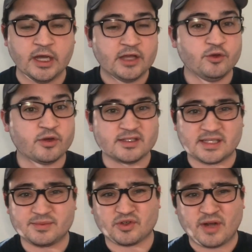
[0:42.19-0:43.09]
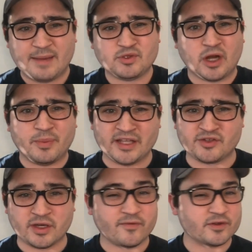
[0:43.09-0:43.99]
you can subscribe to our
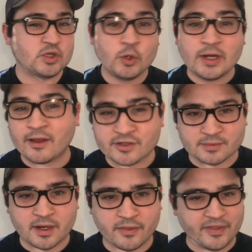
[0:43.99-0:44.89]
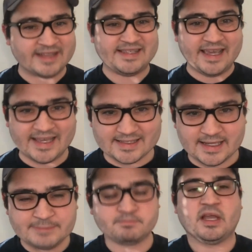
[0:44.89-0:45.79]
Patreon for $2 a month. That's it.